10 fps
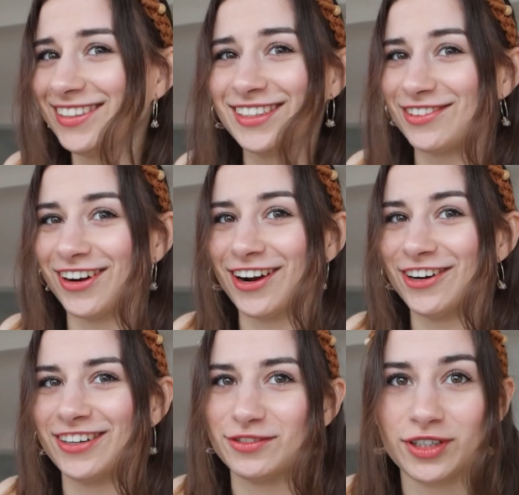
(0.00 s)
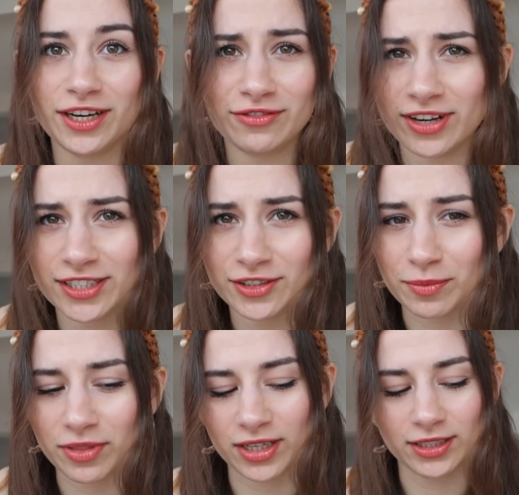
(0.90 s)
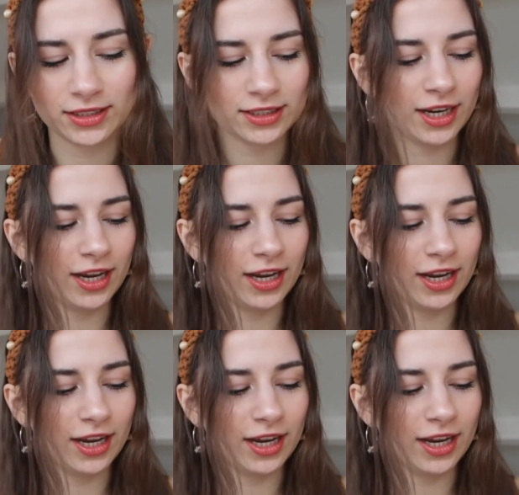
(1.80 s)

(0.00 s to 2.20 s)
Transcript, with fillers: that's what I heard, reinvent some things.